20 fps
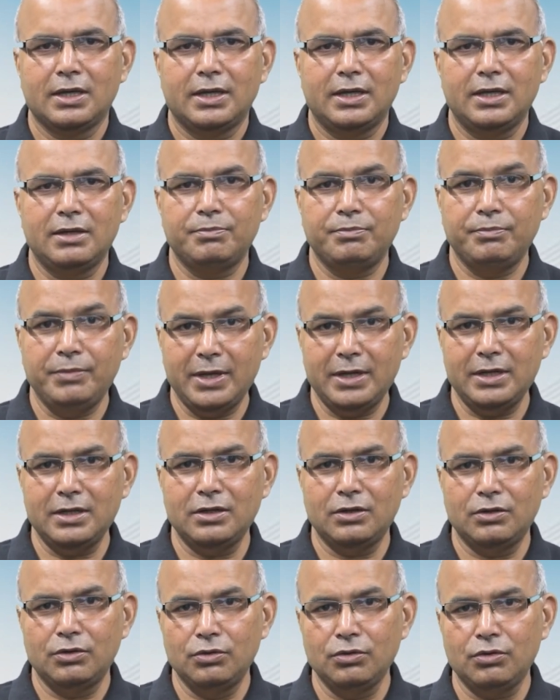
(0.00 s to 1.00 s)
in many
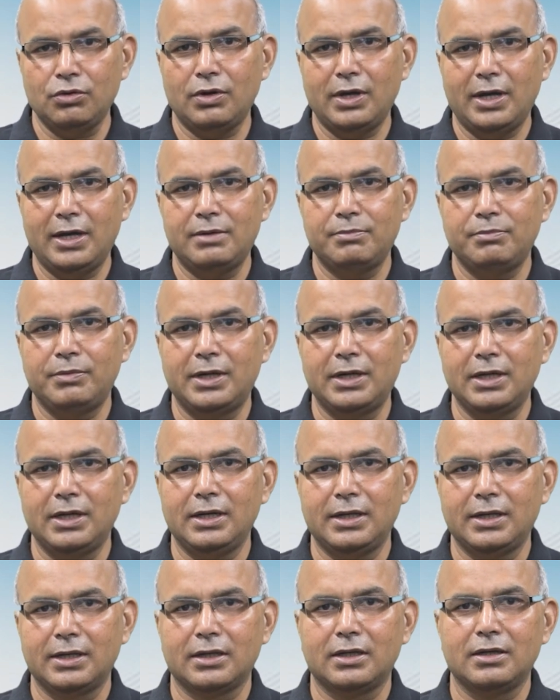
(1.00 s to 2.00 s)
low and middle
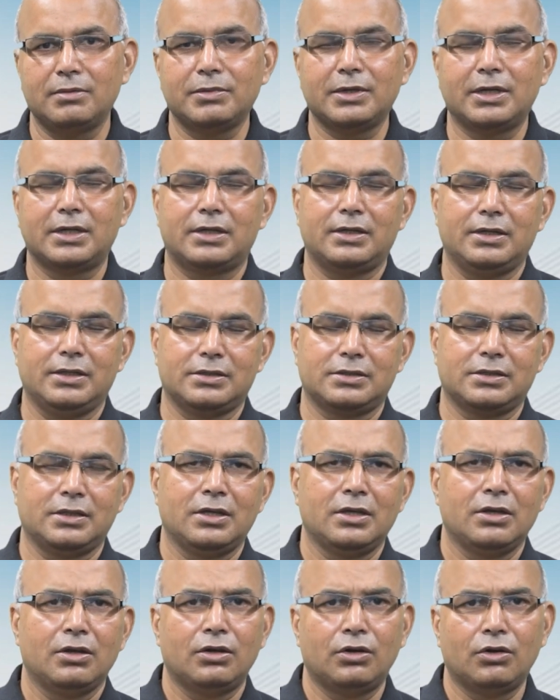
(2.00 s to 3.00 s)
income countries.
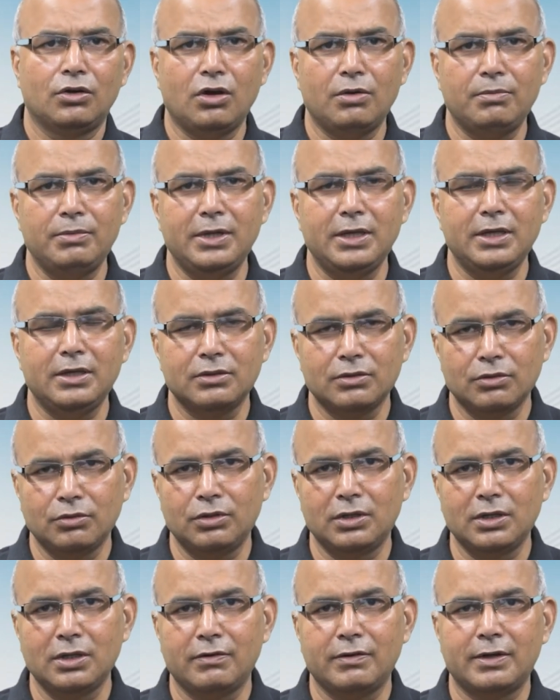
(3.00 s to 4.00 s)
Normally,
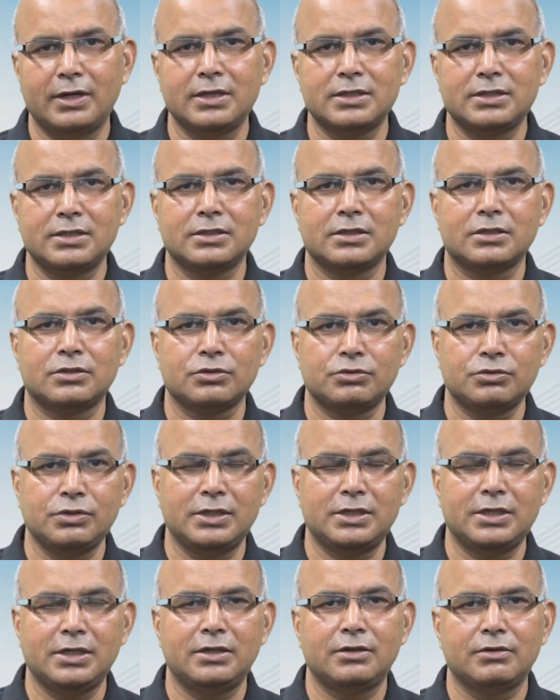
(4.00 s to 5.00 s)
good governance is
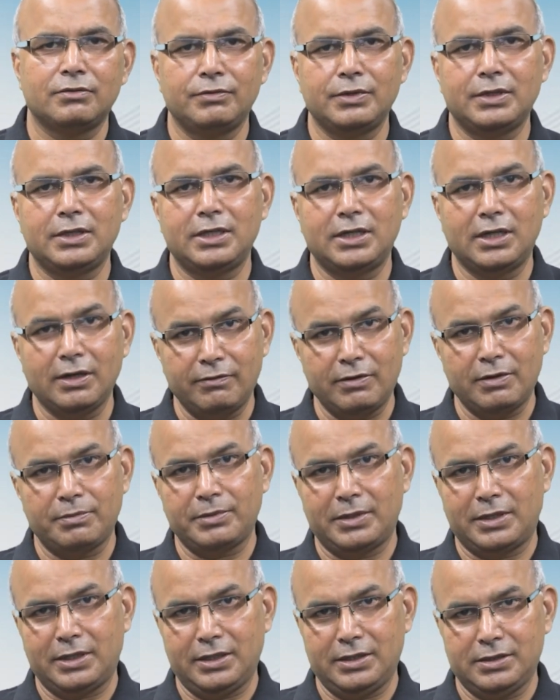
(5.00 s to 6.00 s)
associated with the developed
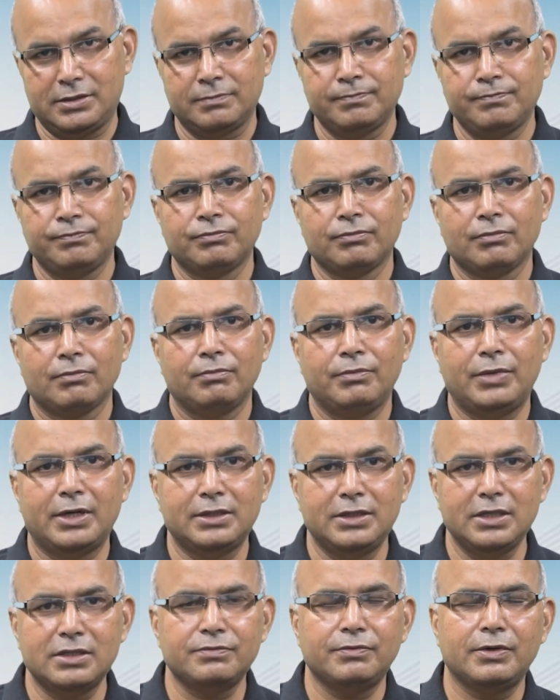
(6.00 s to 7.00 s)
countries. But
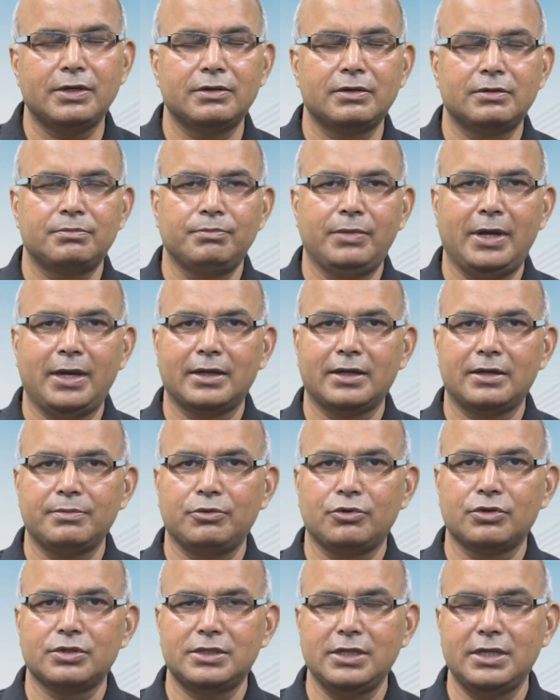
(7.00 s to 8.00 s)
this World Bank
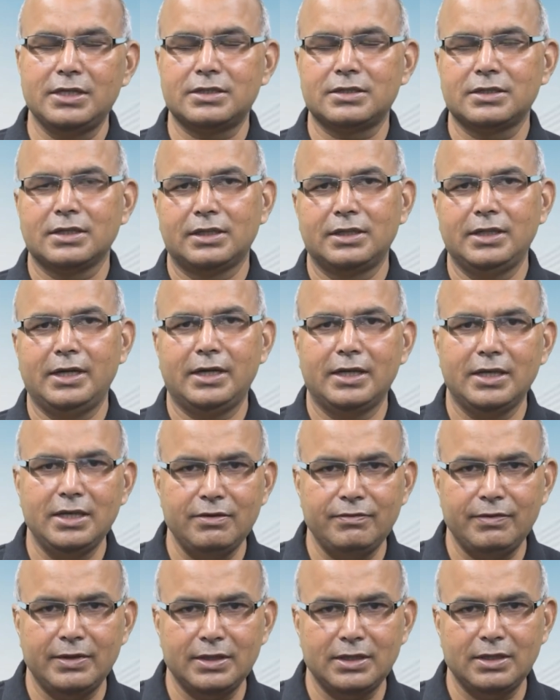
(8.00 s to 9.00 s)
report says that
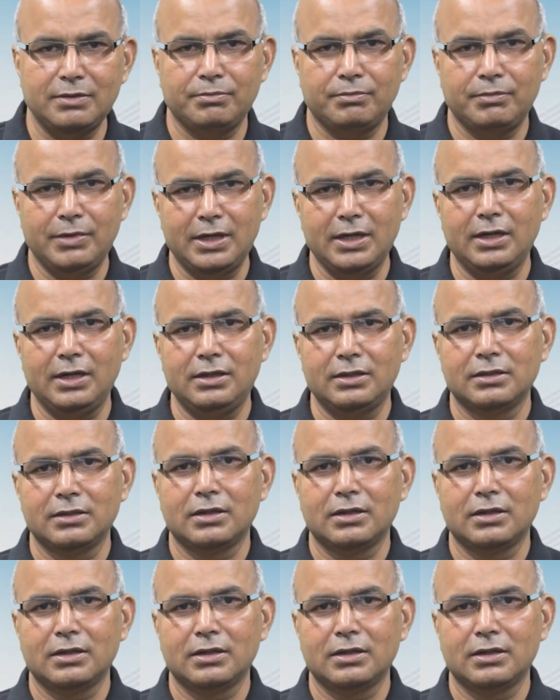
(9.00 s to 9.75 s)
even the middle